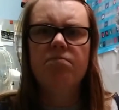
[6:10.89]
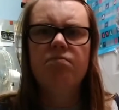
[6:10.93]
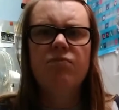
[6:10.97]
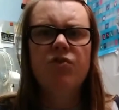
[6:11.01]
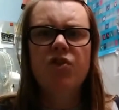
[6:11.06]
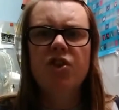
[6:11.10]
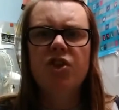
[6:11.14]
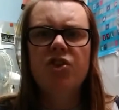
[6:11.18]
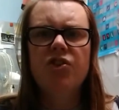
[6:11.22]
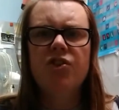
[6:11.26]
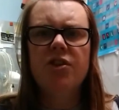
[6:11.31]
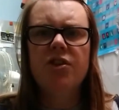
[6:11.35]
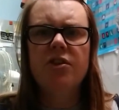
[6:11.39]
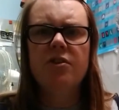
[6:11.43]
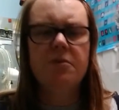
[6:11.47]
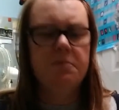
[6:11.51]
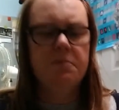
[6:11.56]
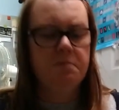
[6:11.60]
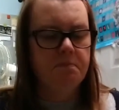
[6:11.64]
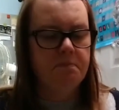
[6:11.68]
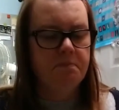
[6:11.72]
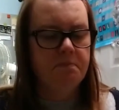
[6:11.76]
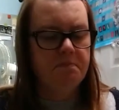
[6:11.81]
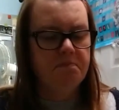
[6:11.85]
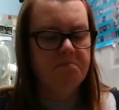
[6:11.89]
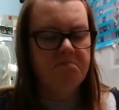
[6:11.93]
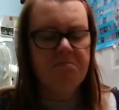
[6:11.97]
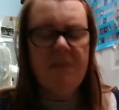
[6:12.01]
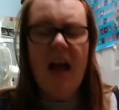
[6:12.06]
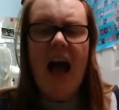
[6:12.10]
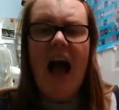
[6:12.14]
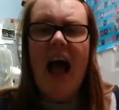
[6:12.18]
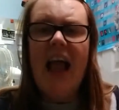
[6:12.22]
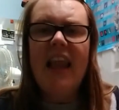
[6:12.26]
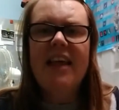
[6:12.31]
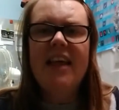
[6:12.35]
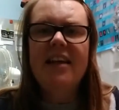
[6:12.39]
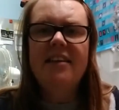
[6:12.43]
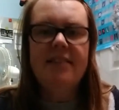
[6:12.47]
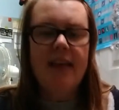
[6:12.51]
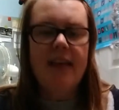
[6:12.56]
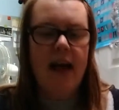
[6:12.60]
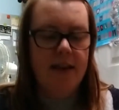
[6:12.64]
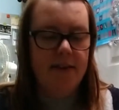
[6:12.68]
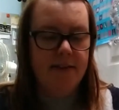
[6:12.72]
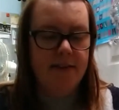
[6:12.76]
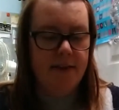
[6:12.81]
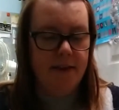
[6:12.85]
such as
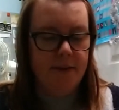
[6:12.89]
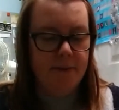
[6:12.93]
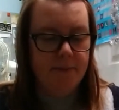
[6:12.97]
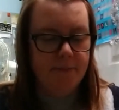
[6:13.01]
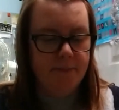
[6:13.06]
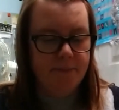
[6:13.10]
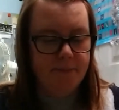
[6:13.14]
Alexander."